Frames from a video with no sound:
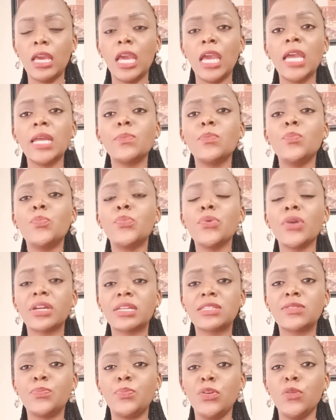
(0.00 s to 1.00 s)
It
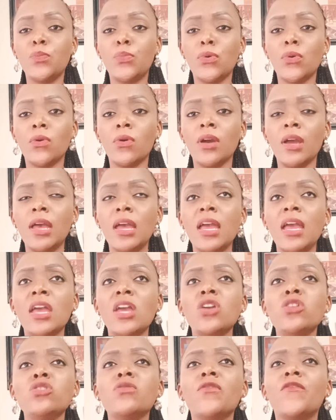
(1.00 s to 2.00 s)
breaks people.
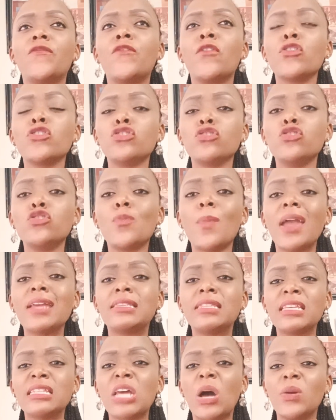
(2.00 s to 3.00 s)
For you, you
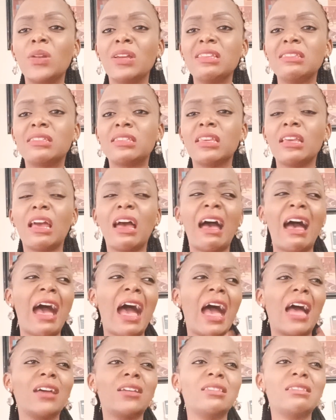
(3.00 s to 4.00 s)
might sit down and say,
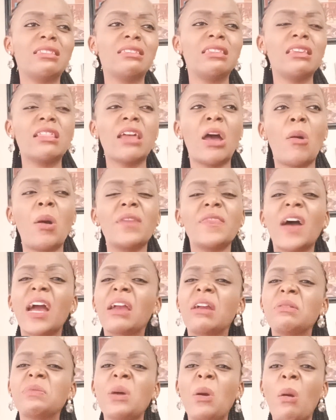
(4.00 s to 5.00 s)
ah, see that one.
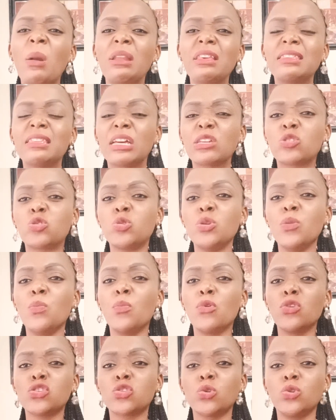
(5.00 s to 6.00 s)
That one is just too
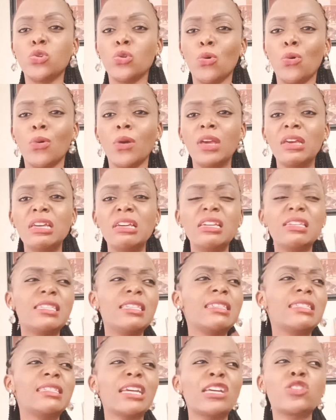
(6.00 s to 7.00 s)
emotional.
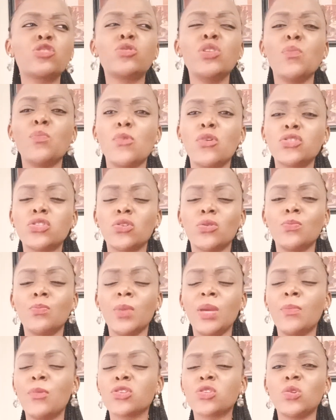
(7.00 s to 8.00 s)
She's just too
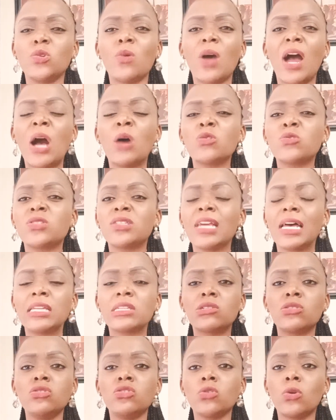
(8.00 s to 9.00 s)
emotional. I was
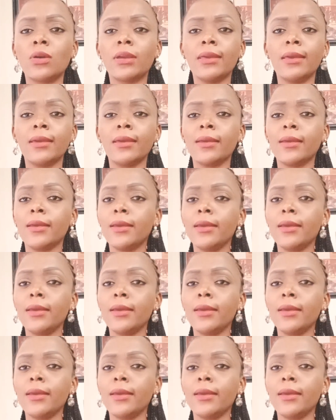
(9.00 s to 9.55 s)
just joking.